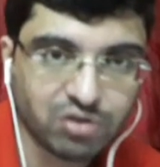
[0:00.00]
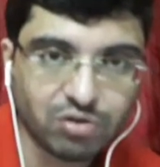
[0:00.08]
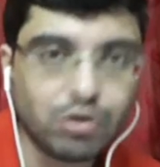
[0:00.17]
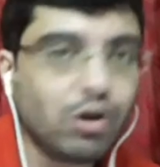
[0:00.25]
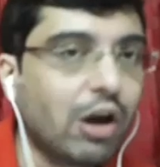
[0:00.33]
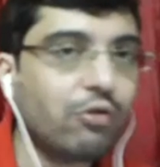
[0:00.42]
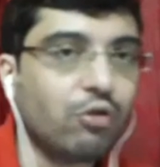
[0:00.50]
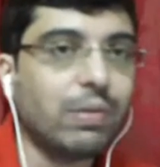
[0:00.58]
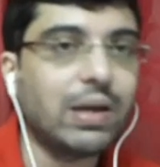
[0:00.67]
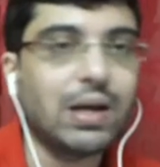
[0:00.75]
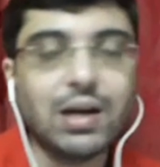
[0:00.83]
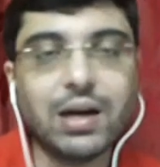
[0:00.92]
So you have to
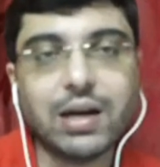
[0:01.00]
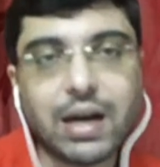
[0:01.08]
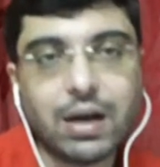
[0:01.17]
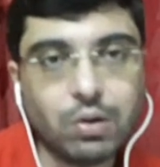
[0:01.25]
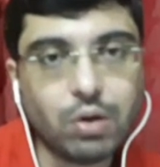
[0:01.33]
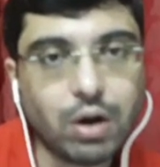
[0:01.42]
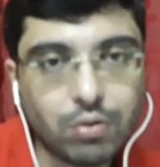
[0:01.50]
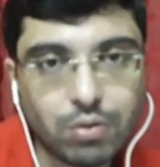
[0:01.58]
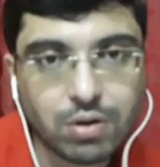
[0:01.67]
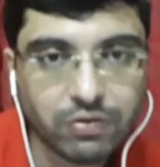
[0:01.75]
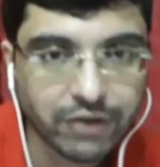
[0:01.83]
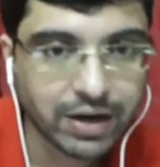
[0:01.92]
be alert and you have to
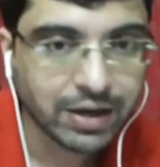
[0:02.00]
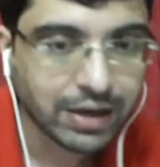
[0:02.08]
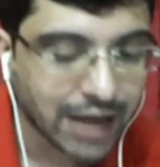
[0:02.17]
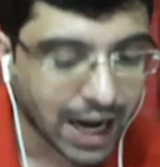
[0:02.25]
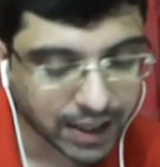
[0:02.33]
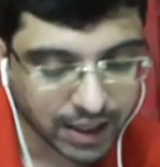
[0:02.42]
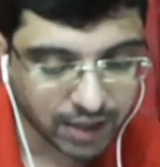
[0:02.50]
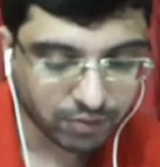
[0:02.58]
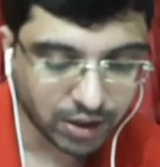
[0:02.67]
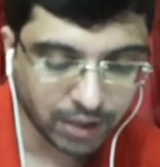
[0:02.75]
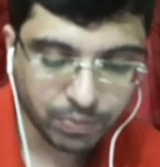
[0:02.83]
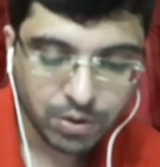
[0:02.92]
defend it
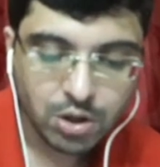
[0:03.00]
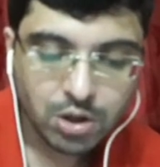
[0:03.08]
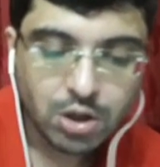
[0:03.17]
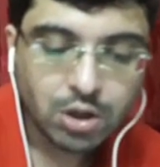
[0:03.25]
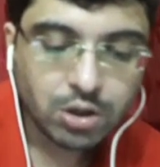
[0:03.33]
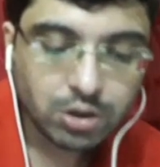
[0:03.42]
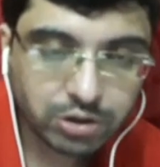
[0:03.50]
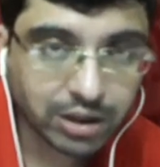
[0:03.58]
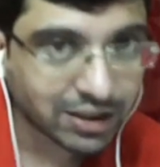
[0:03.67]
actively. So it is